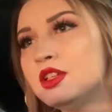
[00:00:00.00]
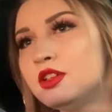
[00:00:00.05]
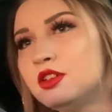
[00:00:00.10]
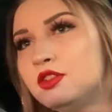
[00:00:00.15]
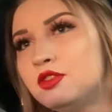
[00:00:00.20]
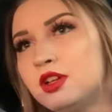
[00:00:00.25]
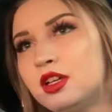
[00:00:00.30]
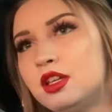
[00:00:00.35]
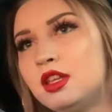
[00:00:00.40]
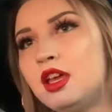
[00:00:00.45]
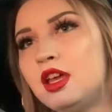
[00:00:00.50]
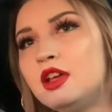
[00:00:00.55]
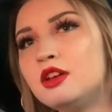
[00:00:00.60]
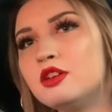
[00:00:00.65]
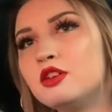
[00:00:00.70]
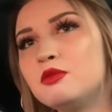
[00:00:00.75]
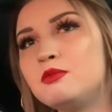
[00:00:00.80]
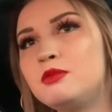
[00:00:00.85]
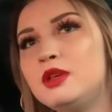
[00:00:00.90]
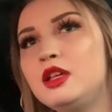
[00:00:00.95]
Green
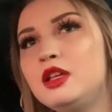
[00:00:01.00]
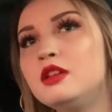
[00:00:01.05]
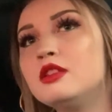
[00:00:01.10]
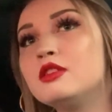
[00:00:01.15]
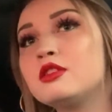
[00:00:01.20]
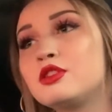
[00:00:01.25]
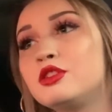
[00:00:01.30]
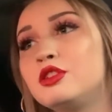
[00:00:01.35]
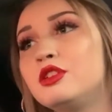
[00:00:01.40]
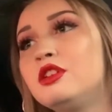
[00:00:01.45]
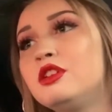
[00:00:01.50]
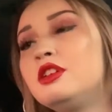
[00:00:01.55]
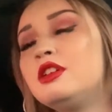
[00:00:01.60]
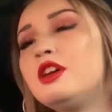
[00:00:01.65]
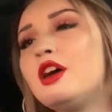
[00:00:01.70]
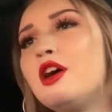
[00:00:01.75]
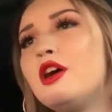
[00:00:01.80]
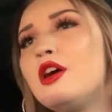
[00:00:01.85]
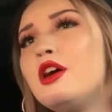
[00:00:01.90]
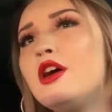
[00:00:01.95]
arrow means
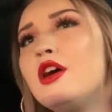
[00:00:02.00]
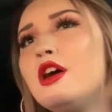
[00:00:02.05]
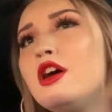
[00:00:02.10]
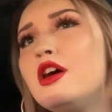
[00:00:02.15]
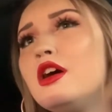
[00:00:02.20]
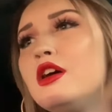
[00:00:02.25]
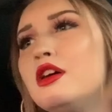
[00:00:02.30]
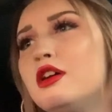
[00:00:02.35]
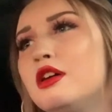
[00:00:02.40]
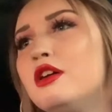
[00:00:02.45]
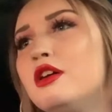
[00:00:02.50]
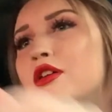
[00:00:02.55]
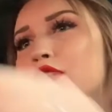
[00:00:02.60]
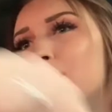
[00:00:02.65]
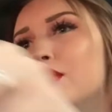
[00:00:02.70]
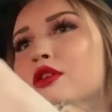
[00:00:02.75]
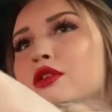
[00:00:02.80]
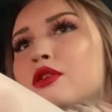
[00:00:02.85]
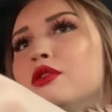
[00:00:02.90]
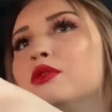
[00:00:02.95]

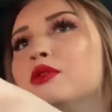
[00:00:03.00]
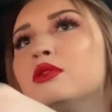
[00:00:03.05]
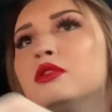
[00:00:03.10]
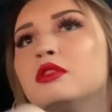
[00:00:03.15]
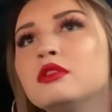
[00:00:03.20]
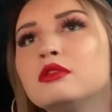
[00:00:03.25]
go.